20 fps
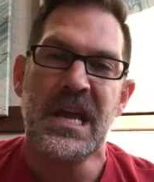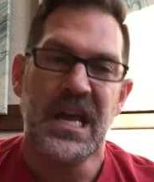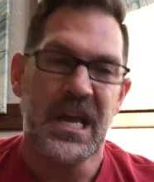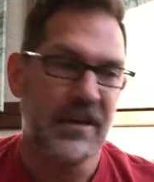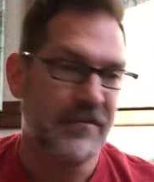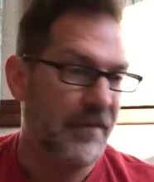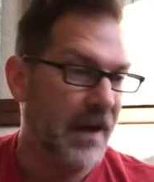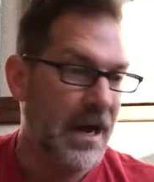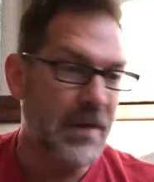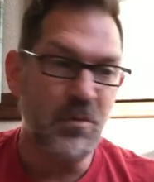
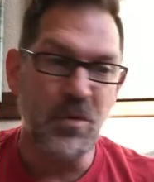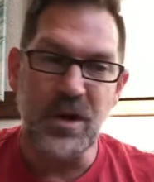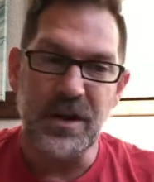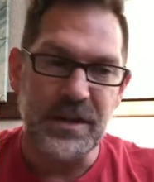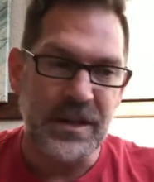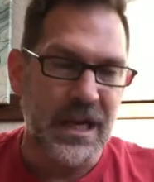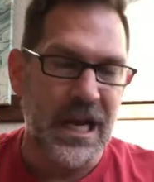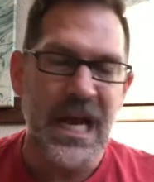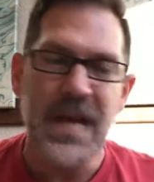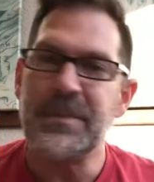If I'm
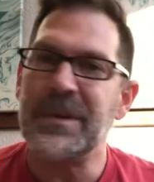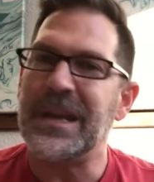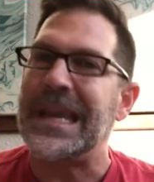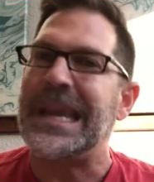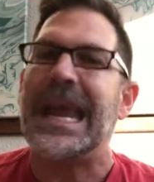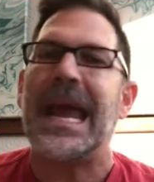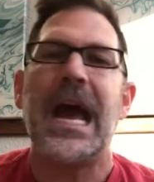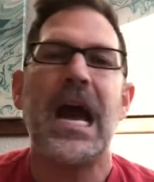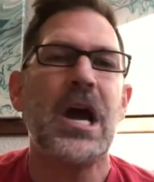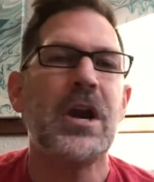one that I'm
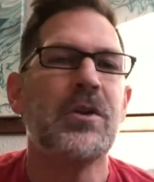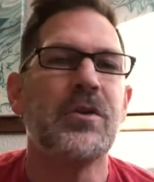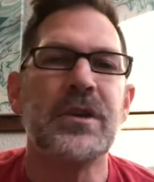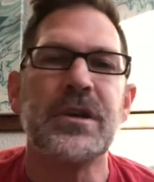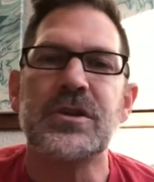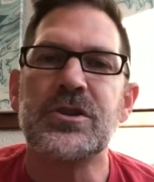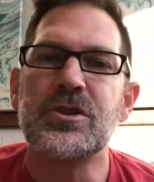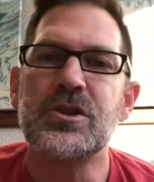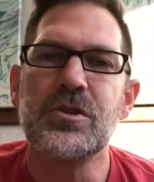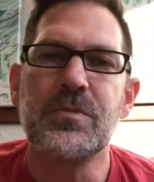
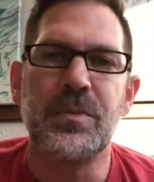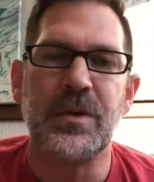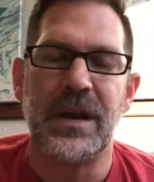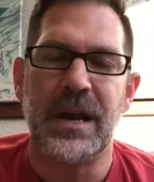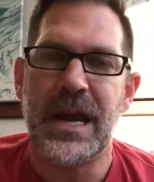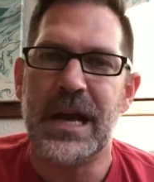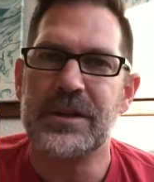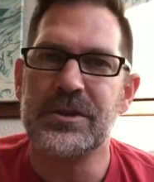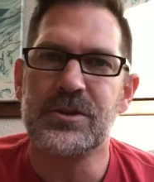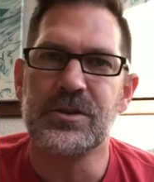encountering
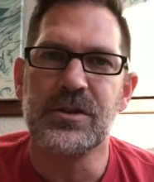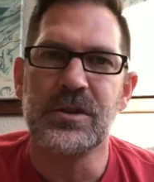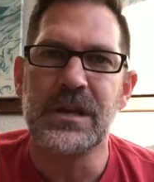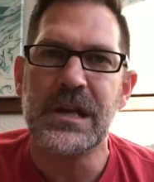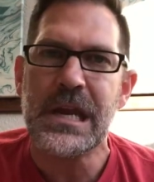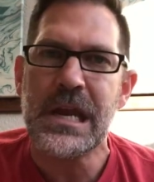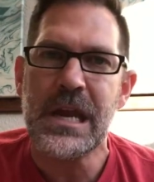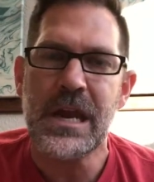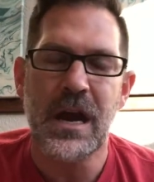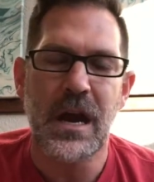
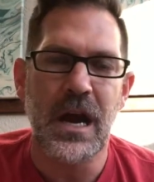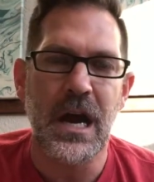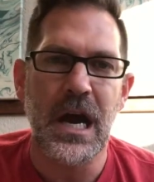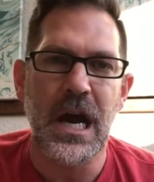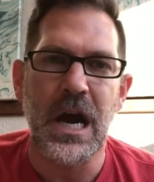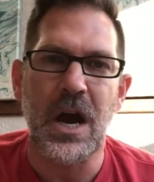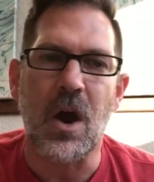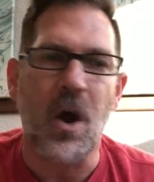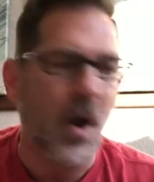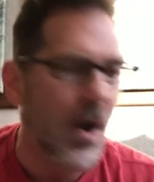supernaturally
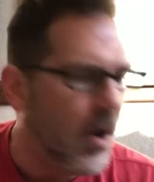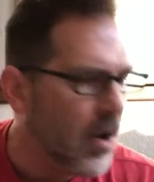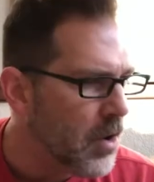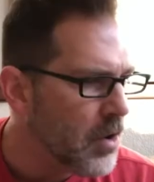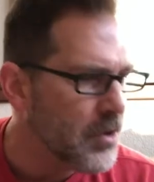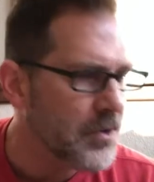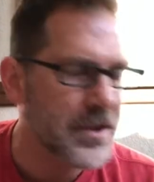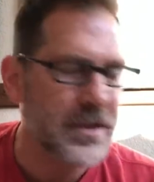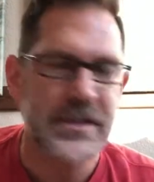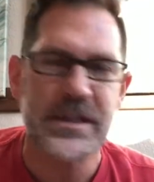uh,
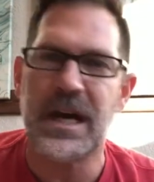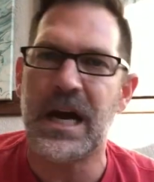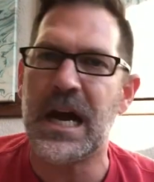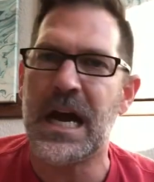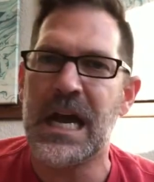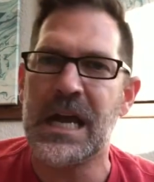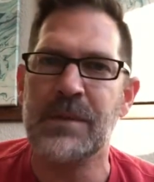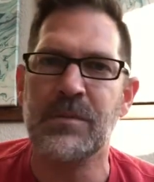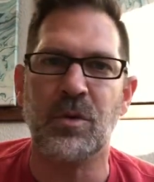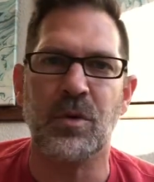all the
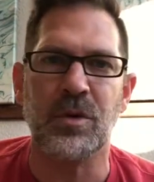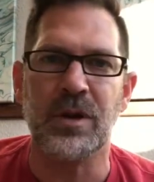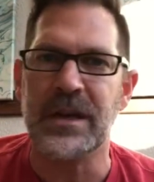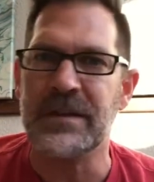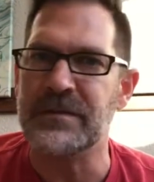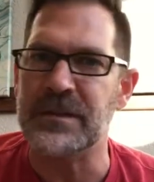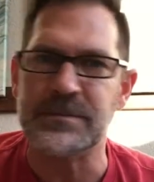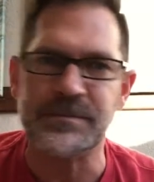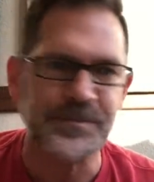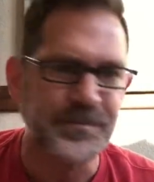time, or
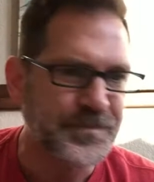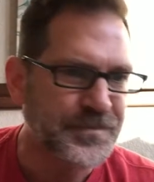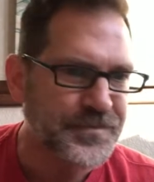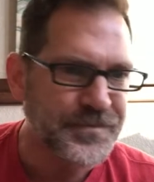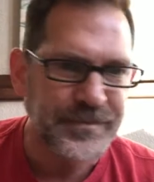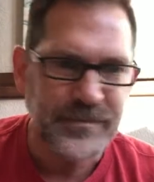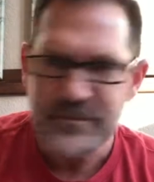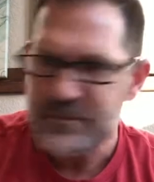even,